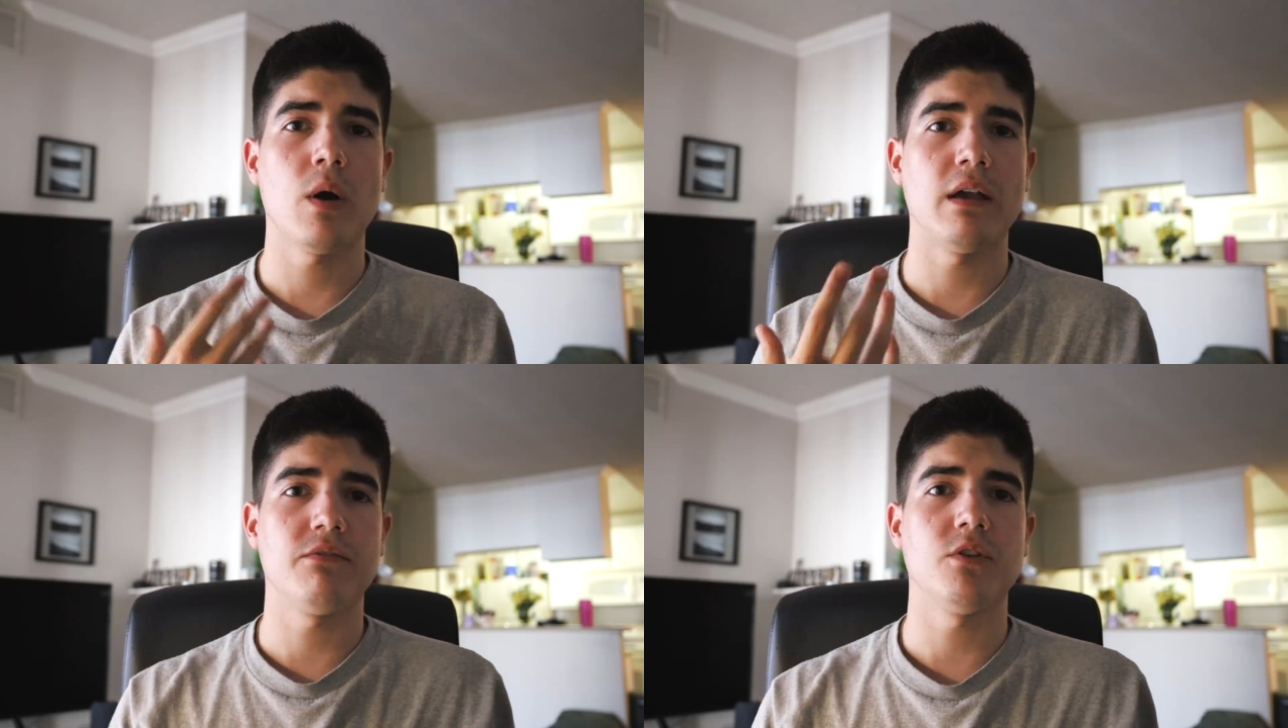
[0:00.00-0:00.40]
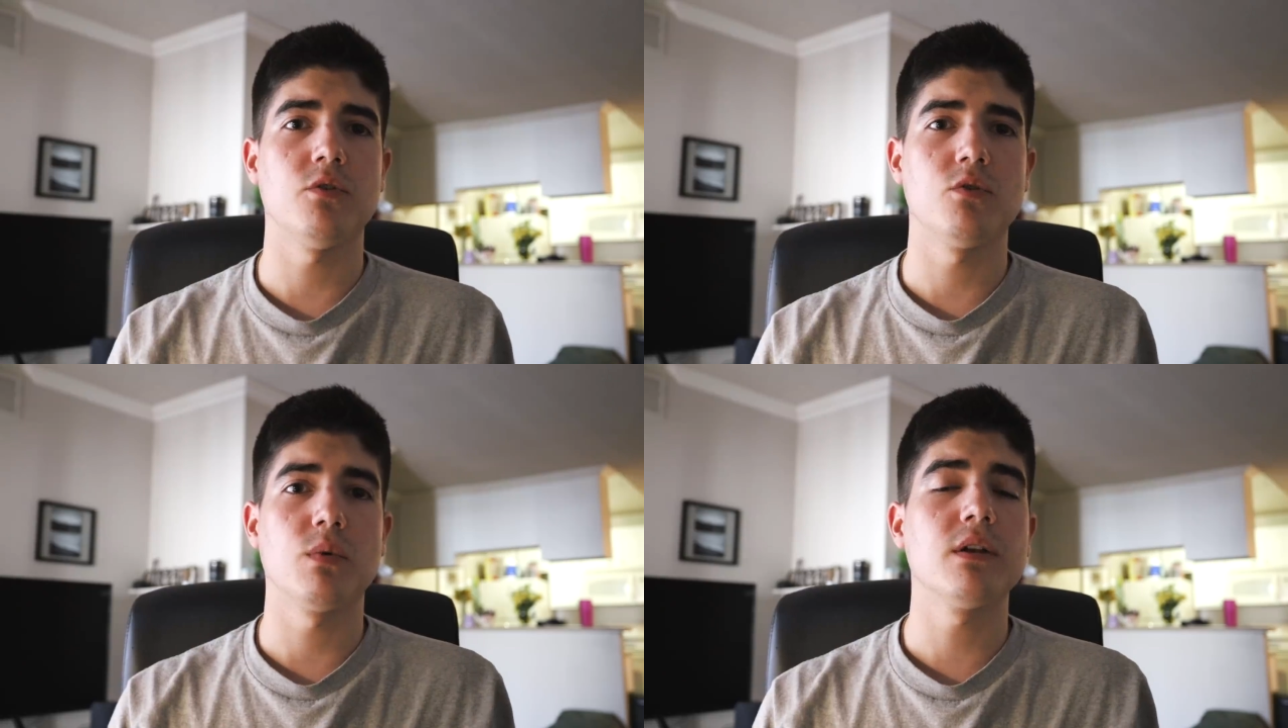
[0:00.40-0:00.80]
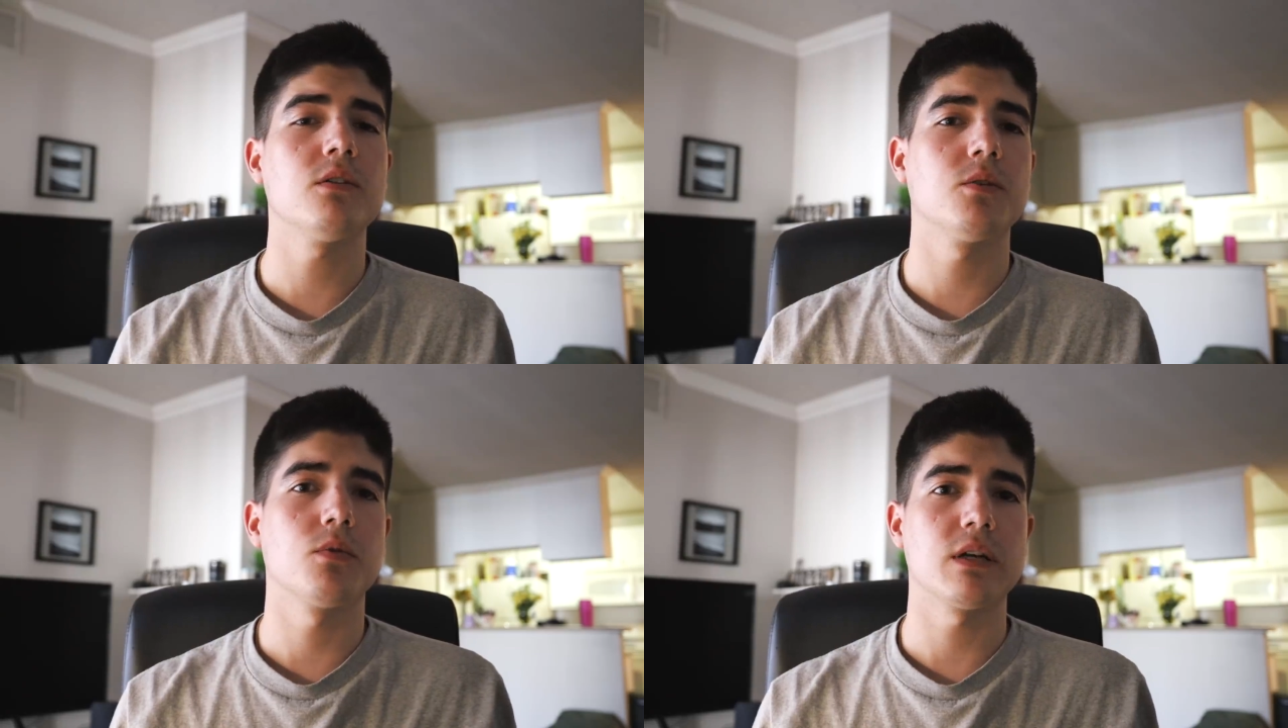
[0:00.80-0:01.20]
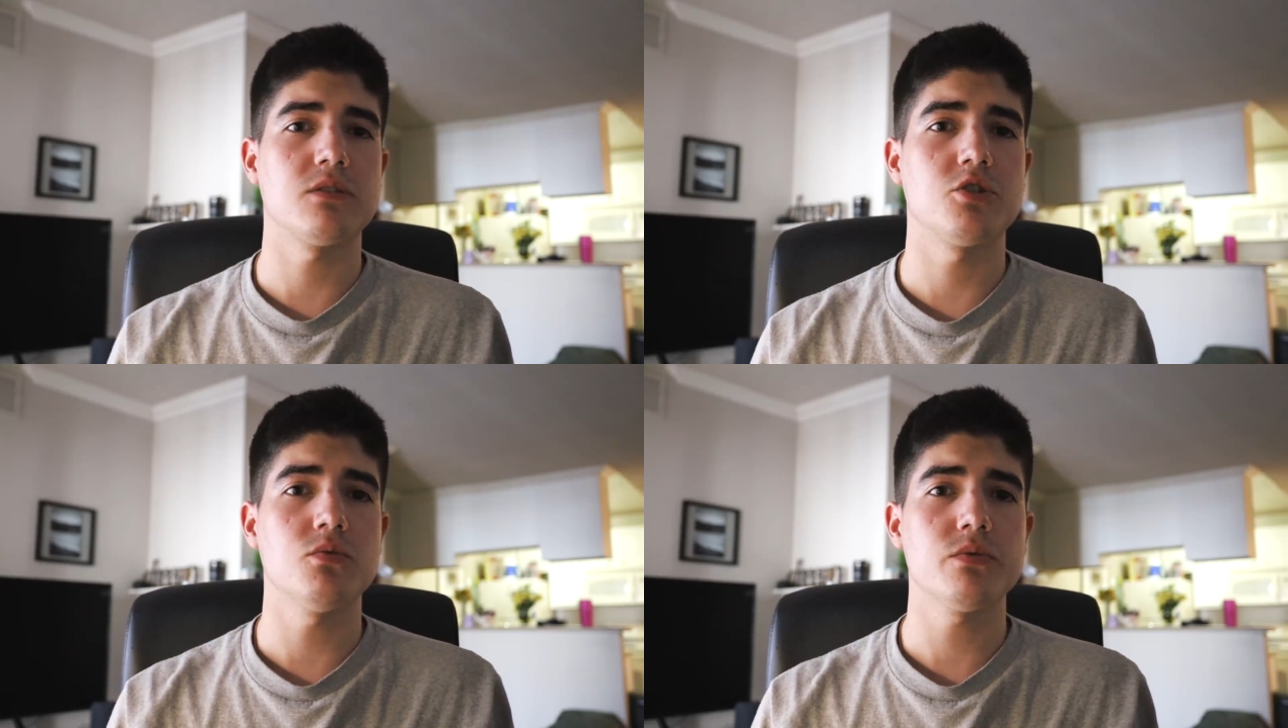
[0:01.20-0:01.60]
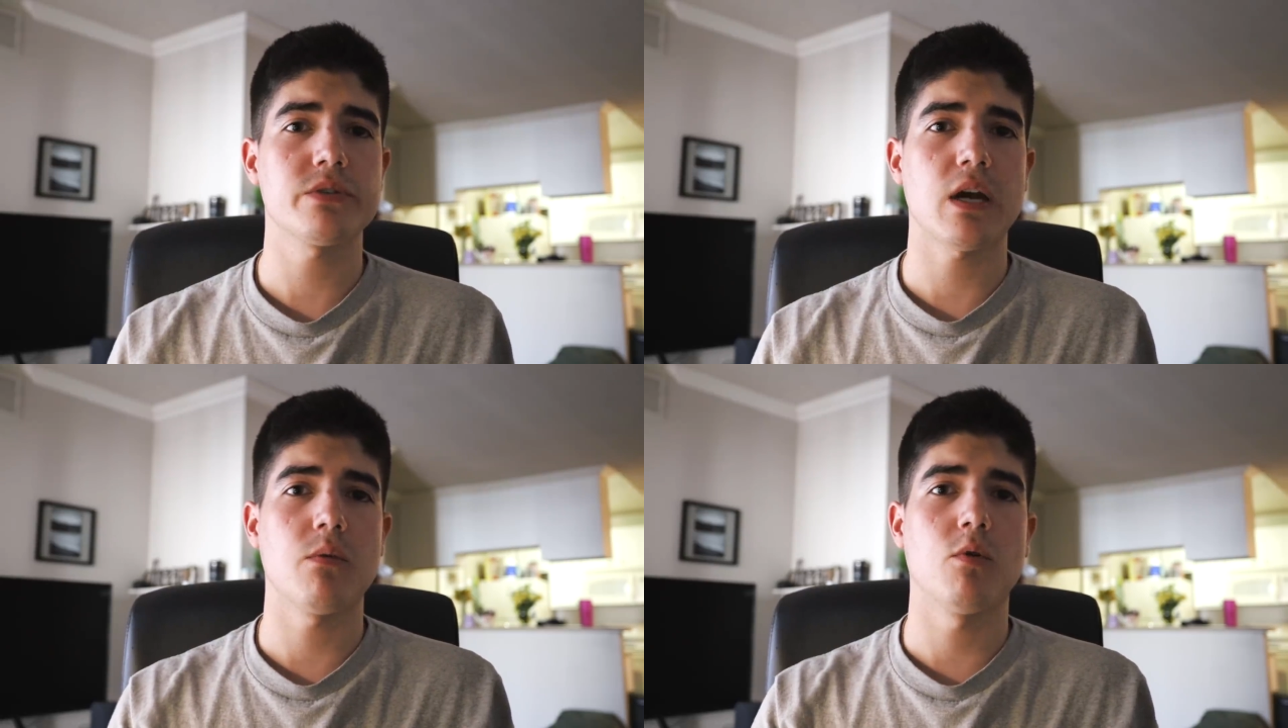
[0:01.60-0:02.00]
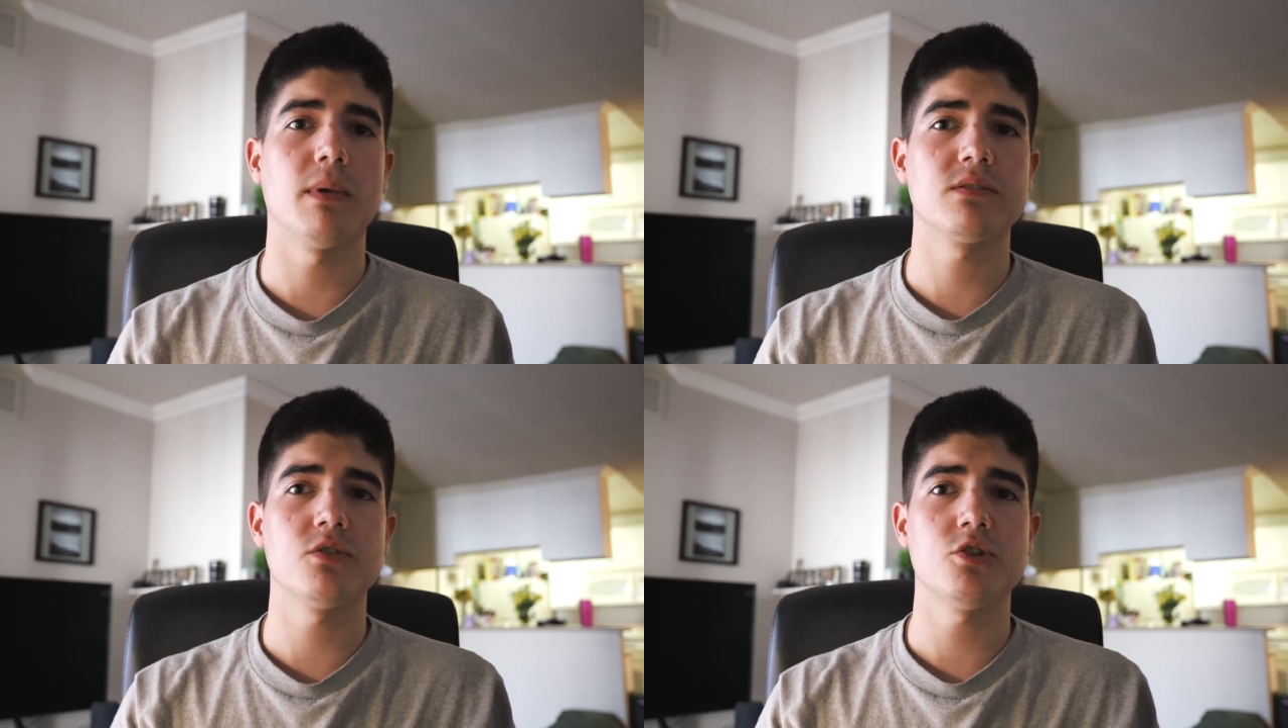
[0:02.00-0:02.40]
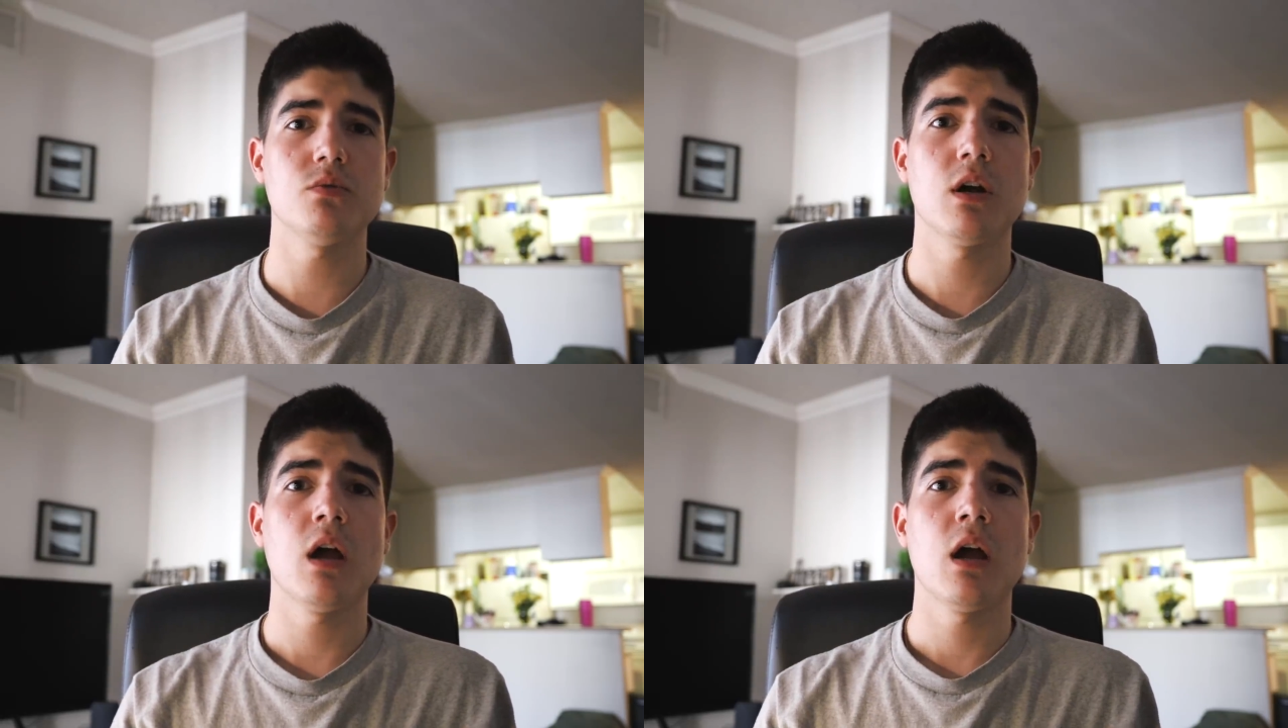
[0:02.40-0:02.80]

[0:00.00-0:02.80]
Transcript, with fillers: If you win, you will get to choose. I will message you.